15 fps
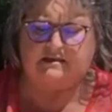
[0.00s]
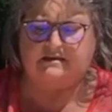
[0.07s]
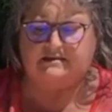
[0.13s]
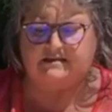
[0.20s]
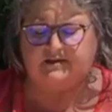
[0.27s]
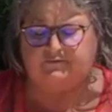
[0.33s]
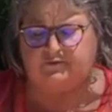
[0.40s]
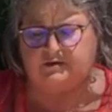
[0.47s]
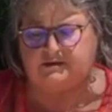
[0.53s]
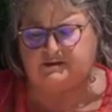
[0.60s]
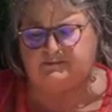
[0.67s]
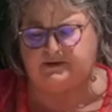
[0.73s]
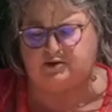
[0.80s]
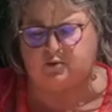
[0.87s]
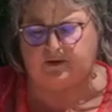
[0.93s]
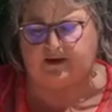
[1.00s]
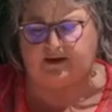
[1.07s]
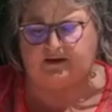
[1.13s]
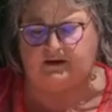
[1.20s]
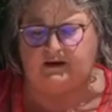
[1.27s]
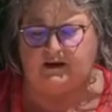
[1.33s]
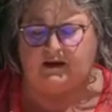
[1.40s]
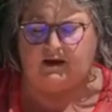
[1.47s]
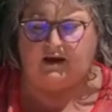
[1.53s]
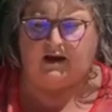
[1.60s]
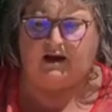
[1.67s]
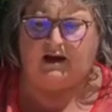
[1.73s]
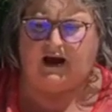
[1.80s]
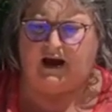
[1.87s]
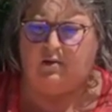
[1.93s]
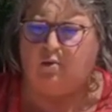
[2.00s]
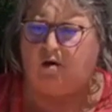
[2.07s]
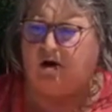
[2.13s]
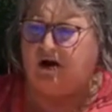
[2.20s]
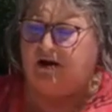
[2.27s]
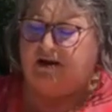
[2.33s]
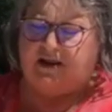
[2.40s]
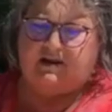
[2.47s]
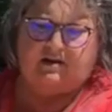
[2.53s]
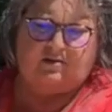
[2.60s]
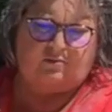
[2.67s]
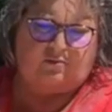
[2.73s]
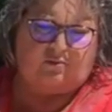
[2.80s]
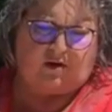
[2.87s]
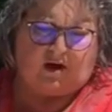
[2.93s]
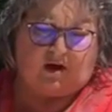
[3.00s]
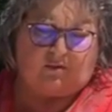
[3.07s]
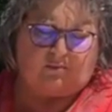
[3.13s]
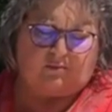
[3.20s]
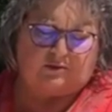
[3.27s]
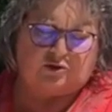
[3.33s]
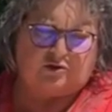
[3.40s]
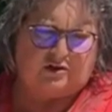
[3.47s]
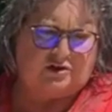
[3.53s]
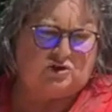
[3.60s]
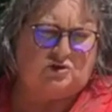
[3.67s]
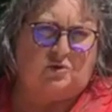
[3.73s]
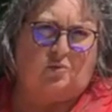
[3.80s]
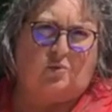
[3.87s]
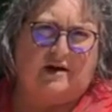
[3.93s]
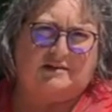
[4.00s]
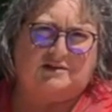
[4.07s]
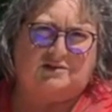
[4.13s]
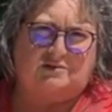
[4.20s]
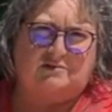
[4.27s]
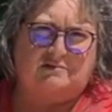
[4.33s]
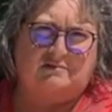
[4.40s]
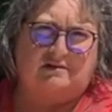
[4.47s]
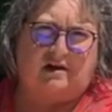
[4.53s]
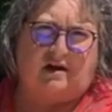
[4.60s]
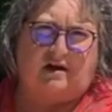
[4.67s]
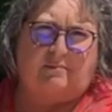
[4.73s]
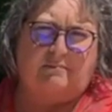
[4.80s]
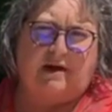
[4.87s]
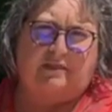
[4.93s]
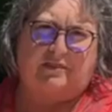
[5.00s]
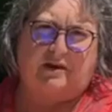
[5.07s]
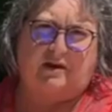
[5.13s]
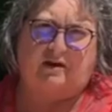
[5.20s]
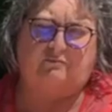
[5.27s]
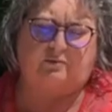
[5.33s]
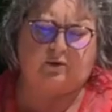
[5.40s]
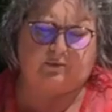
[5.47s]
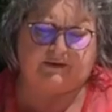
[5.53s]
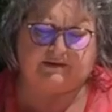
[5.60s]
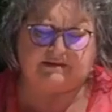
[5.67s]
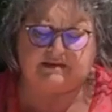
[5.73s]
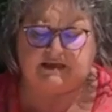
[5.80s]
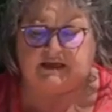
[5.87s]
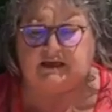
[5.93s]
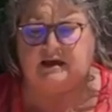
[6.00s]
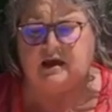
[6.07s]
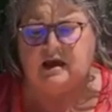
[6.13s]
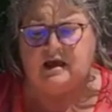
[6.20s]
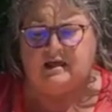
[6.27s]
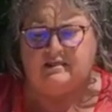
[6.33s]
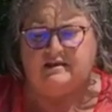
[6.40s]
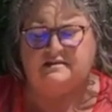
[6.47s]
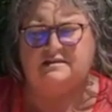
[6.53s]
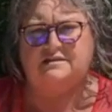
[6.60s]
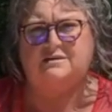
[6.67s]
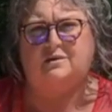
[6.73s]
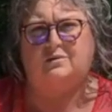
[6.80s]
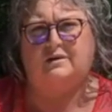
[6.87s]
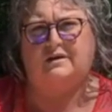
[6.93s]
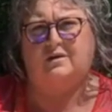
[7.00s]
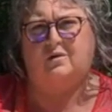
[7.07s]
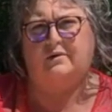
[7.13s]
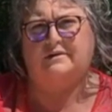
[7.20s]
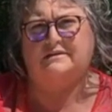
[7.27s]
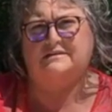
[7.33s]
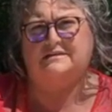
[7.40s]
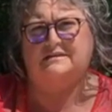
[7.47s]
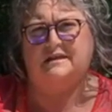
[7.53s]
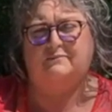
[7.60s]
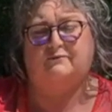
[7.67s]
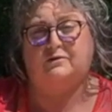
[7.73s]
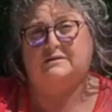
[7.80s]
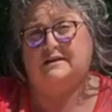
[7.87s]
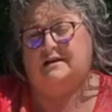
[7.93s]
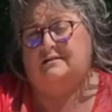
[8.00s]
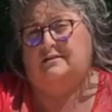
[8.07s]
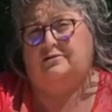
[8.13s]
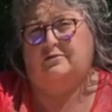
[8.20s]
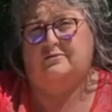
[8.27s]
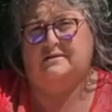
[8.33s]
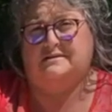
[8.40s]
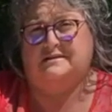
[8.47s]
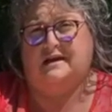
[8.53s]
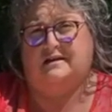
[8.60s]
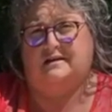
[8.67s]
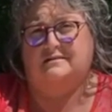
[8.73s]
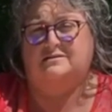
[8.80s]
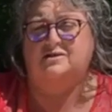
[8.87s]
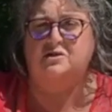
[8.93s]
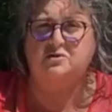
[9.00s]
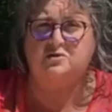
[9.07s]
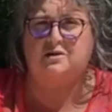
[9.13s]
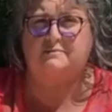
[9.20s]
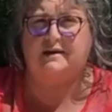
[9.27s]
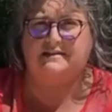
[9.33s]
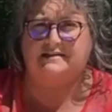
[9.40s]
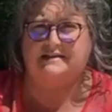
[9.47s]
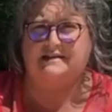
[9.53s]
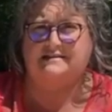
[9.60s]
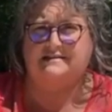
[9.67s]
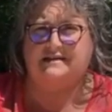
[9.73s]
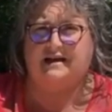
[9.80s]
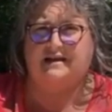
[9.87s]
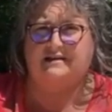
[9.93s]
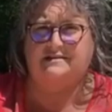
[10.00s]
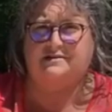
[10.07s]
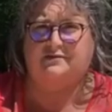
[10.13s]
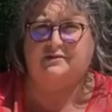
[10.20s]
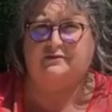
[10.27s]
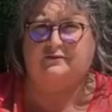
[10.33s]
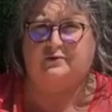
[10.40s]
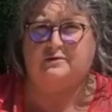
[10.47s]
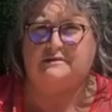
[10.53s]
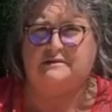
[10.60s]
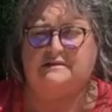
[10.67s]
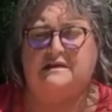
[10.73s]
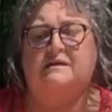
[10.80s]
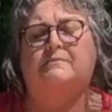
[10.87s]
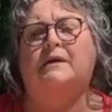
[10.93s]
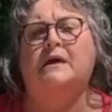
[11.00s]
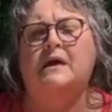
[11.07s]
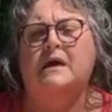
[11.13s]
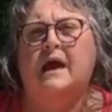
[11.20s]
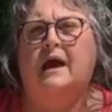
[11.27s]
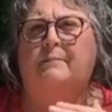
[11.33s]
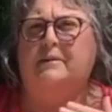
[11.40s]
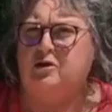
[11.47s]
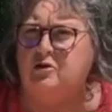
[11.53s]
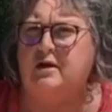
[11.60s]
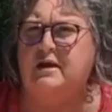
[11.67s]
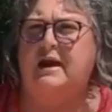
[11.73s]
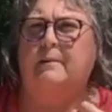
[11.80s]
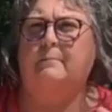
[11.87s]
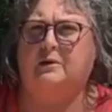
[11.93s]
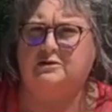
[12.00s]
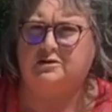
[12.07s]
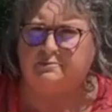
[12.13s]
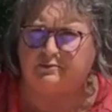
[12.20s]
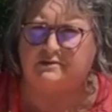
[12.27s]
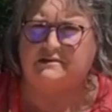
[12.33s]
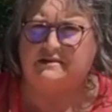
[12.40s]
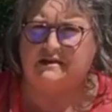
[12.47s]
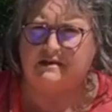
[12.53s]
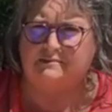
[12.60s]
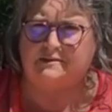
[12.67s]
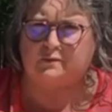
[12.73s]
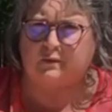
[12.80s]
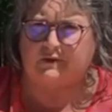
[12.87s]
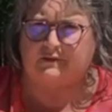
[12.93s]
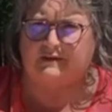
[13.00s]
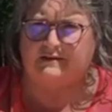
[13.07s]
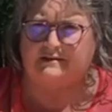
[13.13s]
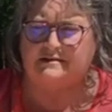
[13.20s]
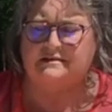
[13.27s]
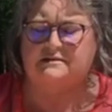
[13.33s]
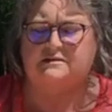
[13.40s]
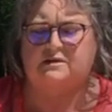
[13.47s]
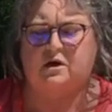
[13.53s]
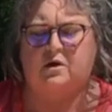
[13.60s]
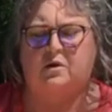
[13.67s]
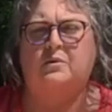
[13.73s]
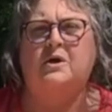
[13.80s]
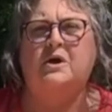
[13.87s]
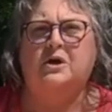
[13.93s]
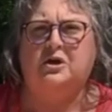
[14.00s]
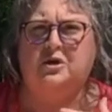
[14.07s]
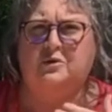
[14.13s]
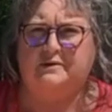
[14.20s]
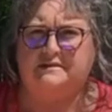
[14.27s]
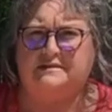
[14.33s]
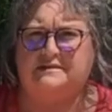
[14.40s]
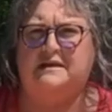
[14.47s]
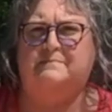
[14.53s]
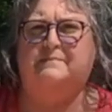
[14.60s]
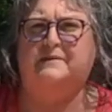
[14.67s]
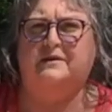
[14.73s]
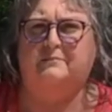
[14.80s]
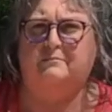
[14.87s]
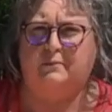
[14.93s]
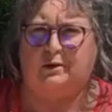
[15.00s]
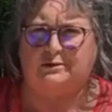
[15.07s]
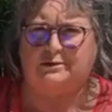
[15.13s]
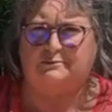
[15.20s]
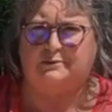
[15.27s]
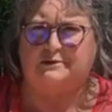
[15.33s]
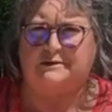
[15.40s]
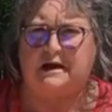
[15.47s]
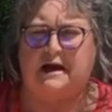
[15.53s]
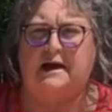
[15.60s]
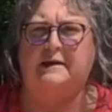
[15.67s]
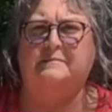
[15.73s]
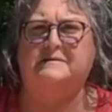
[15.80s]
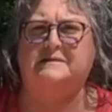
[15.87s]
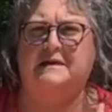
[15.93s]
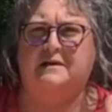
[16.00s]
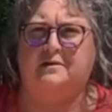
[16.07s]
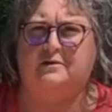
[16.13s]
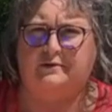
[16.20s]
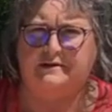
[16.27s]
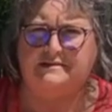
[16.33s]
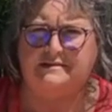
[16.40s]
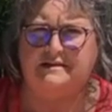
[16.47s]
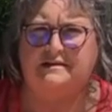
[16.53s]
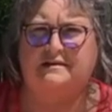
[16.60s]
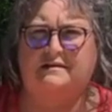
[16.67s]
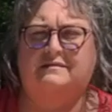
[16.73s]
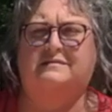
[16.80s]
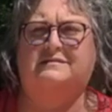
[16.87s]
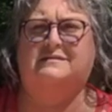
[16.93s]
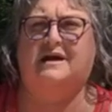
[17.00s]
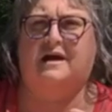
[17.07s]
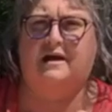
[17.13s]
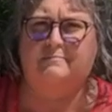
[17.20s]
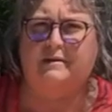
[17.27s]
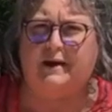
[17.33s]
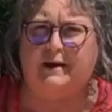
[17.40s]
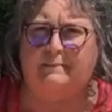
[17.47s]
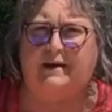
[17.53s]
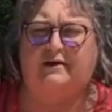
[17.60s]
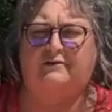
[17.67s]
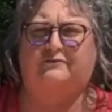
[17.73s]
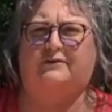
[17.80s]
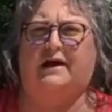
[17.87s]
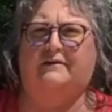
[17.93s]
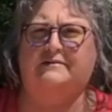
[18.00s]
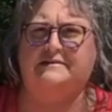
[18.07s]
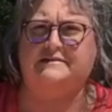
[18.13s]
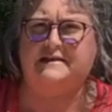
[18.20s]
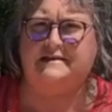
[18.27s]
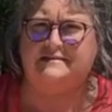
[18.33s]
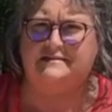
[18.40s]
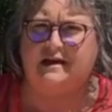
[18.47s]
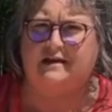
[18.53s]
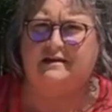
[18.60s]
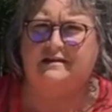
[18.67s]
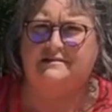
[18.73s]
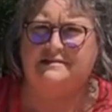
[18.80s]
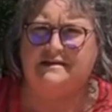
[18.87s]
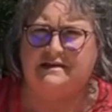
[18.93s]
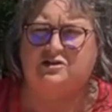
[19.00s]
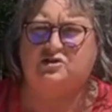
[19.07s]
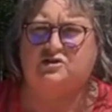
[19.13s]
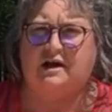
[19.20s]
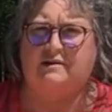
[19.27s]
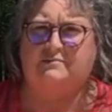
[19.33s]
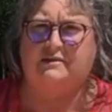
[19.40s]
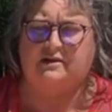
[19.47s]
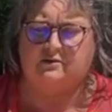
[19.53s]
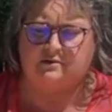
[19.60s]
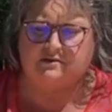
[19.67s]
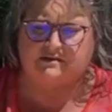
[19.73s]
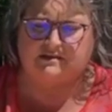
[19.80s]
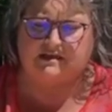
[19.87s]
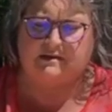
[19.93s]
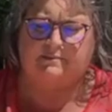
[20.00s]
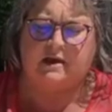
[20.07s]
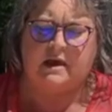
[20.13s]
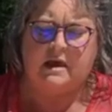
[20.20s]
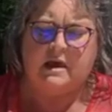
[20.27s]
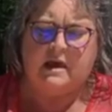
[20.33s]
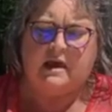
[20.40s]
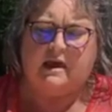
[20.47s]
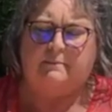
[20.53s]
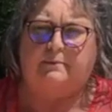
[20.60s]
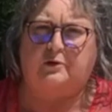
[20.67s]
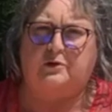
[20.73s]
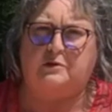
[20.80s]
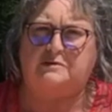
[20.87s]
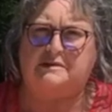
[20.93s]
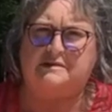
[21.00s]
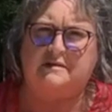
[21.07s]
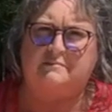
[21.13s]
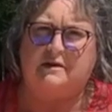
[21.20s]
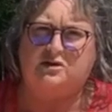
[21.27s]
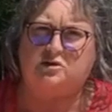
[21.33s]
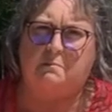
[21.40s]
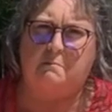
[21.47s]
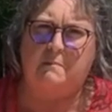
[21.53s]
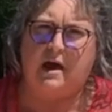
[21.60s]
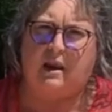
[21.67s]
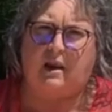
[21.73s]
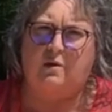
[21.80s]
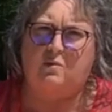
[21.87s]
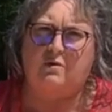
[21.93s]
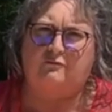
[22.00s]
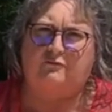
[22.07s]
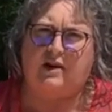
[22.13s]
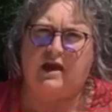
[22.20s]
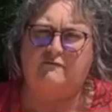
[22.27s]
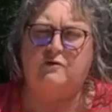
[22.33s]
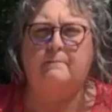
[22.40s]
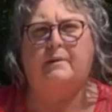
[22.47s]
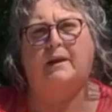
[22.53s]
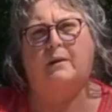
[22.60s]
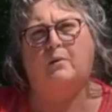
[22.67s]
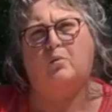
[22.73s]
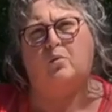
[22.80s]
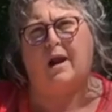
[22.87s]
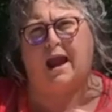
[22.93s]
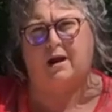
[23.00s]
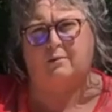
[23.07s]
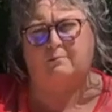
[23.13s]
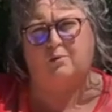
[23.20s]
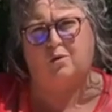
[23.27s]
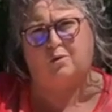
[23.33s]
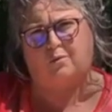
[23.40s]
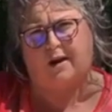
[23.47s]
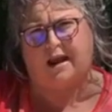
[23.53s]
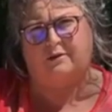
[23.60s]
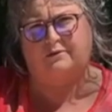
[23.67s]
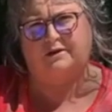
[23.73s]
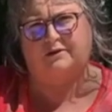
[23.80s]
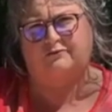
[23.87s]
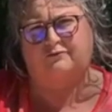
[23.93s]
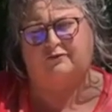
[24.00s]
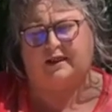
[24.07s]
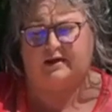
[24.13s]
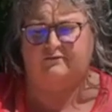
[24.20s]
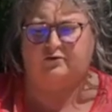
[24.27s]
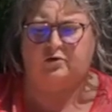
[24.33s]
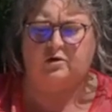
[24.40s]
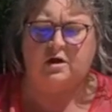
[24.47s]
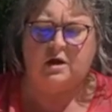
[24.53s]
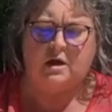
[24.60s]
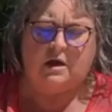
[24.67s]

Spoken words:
The difference between a Gaiwan and a traditional Western method of brewing tea, this is only going to steep for 10 to 30 seconds, usually about 10 seconds for the first steep, but you can get multiple steeps with it. So you would steep it multiple times, increasing the time by about 5 to 10 seconds each time that you steep. It produces a much mellower flavor, but a more rounded flavor.